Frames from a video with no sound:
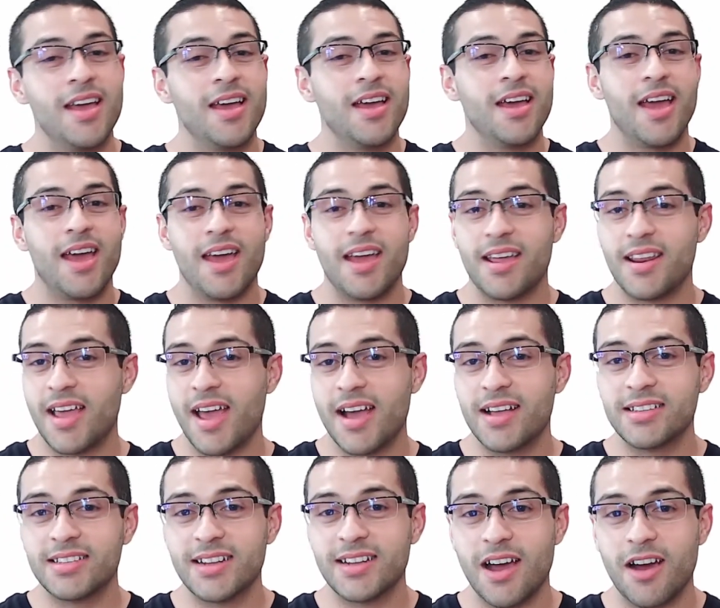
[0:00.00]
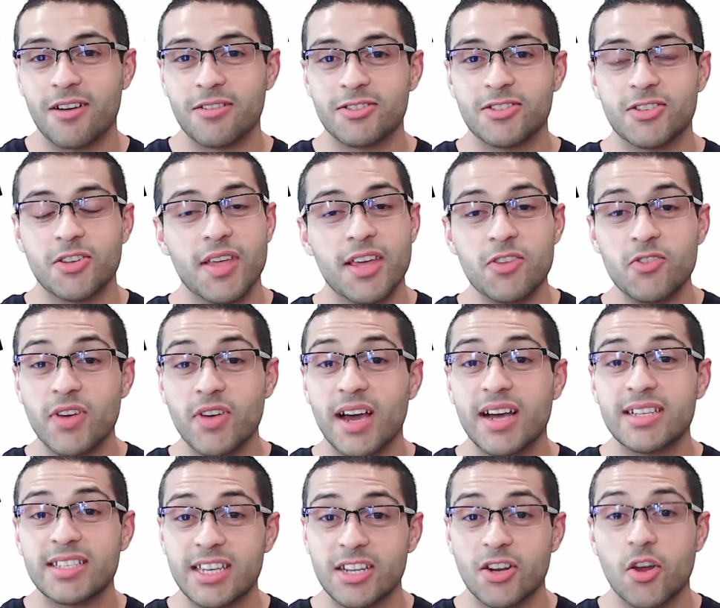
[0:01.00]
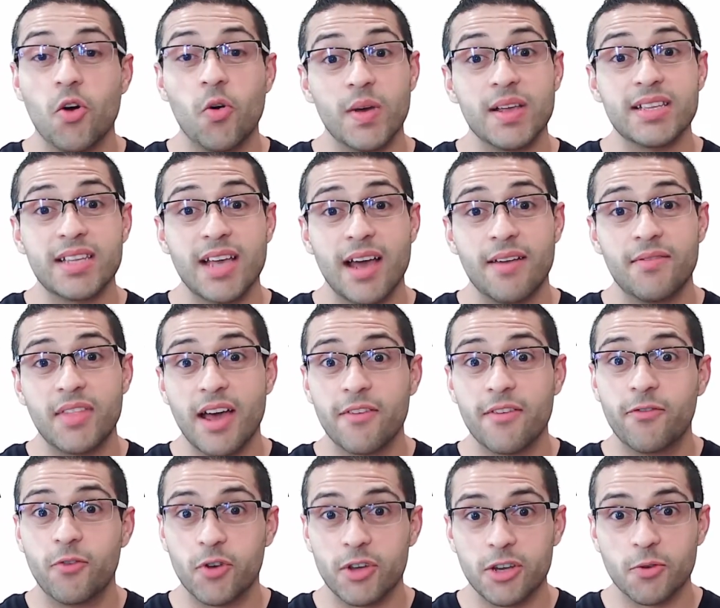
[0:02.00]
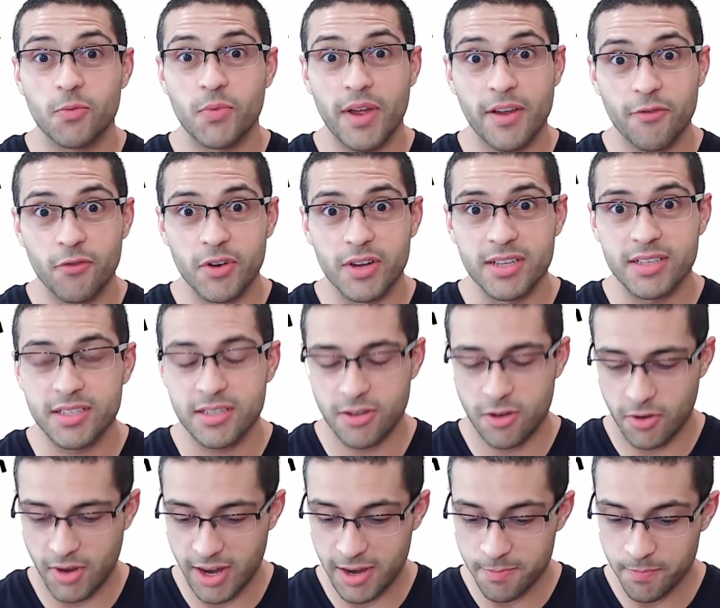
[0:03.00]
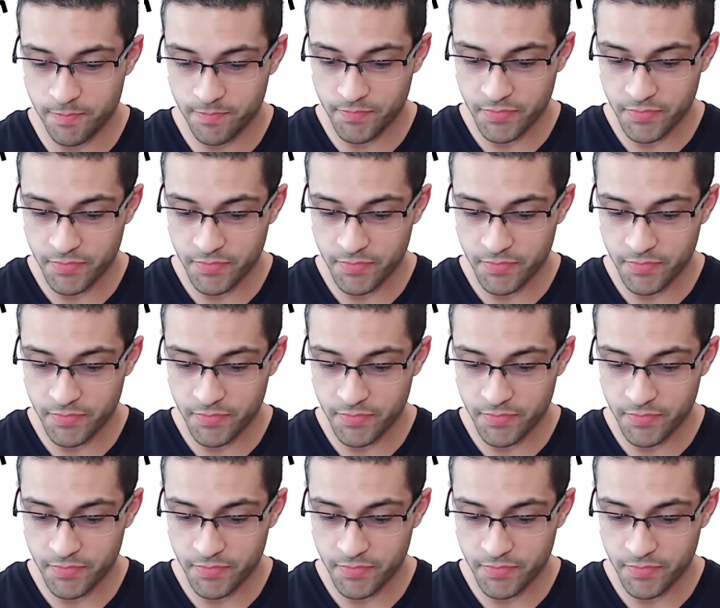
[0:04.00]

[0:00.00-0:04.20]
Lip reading: and hand it out so that you guys can always have that for your reference, okay?